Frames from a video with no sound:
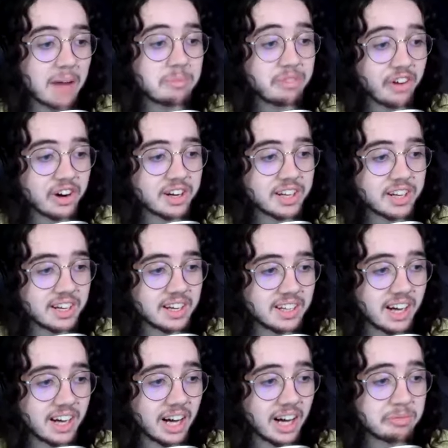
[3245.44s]
I'm very
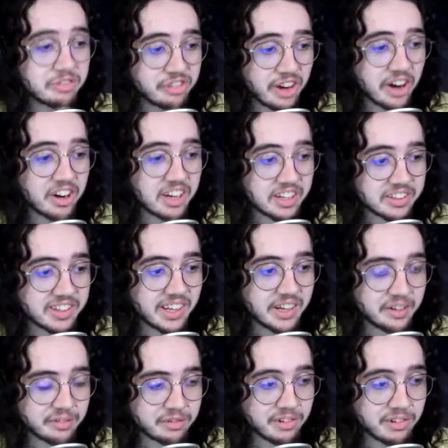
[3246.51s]
I'm very
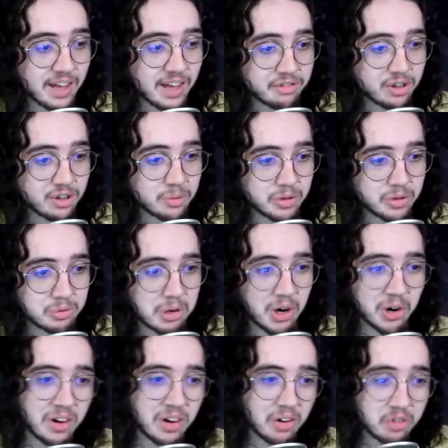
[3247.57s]
excited for that film as
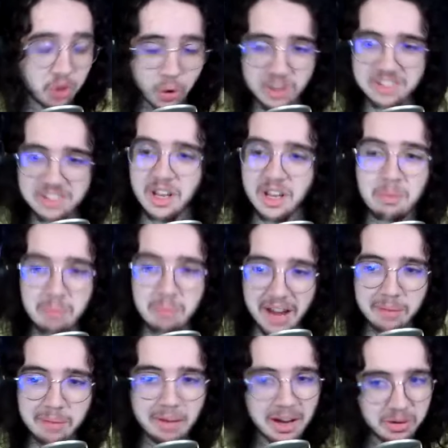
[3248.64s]
well. Of course,
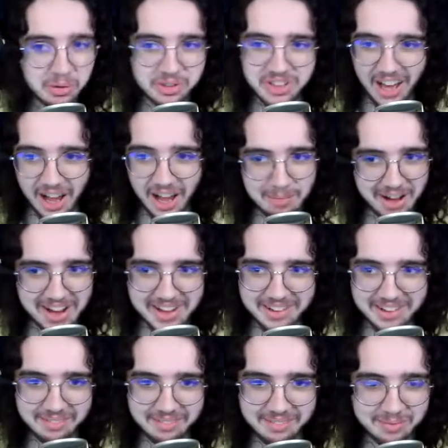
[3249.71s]
Megamind was not
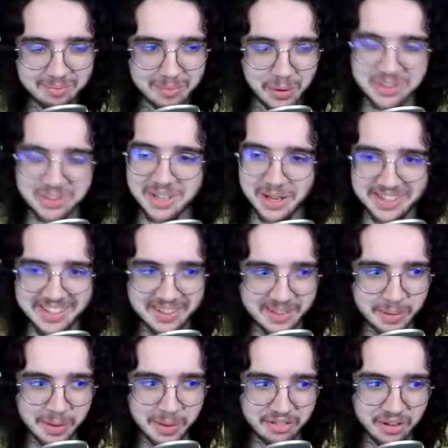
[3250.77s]
my most
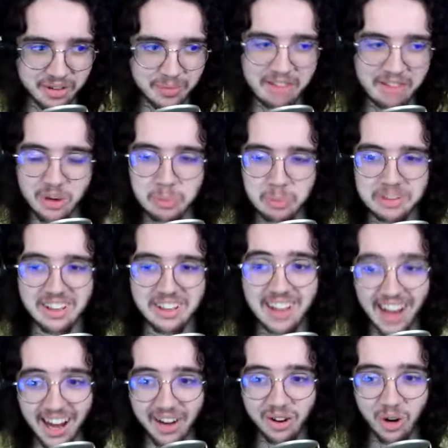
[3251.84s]
anticipated film. That film is
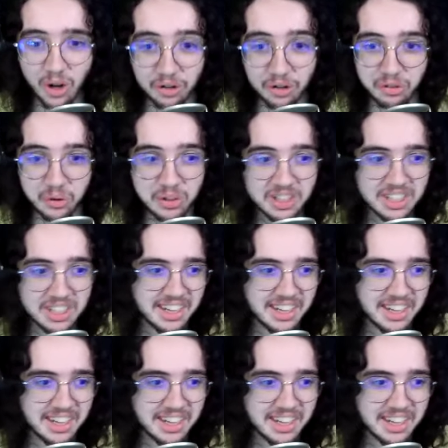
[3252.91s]
god awful.